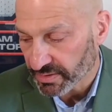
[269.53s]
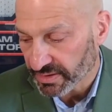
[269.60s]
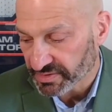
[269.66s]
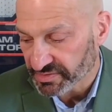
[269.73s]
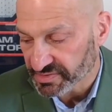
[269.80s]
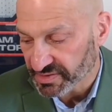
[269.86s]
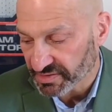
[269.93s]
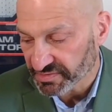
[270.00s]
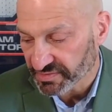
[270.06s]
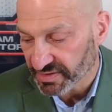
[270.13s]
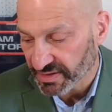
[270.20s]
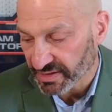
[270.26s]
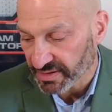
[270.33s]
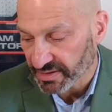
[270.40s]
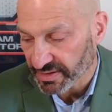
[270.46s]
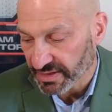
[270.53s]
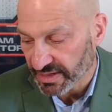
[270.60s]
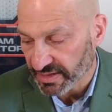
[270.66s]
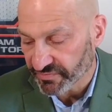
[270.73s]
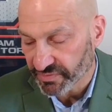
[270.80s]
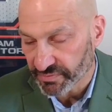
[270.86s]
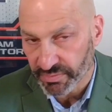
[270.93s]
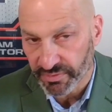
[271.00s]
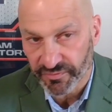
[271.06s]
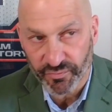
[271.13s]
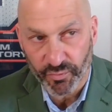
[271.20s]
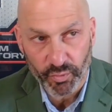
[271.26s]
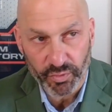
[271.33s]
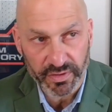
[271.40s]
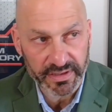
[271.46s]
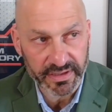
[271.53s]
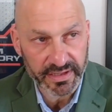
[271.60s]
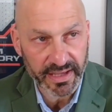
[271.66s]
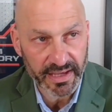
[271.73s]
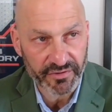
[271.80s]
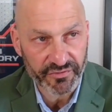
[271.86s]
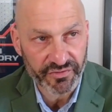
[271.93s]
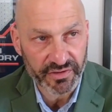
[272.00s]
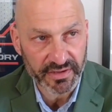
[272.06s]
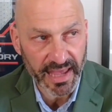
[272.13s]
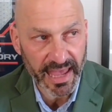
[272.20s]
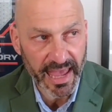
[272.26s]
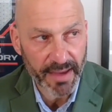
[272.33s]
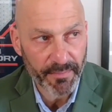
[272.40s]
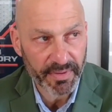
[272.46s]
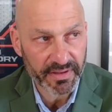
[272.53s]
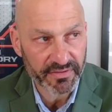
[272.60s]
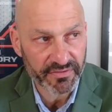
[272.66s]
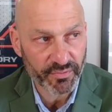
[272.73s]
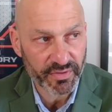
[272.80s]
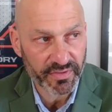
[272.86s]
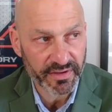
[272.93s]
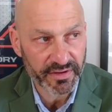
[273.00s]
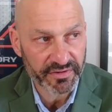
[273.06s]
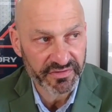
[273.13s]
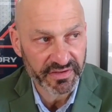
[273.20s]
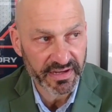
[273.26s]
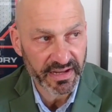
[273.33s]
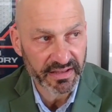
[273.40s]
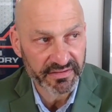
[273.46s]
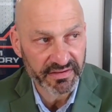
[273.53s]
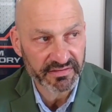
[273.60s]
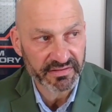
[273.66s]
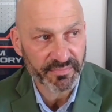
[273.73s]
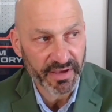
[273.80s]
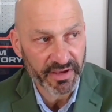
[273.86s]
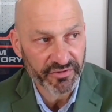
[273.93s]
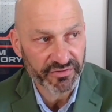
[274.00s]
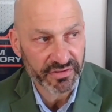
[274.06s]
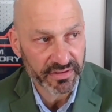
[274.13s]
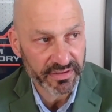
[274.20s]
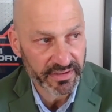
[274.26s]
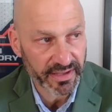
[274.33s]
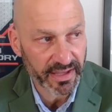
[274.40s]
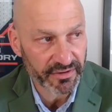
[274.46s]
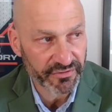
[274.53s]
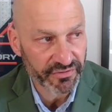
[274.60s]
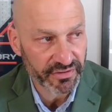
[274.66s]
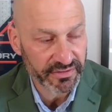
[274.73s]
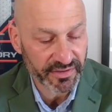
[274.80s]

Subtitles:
existing even before litigation happens when there's an anticipation of litigation.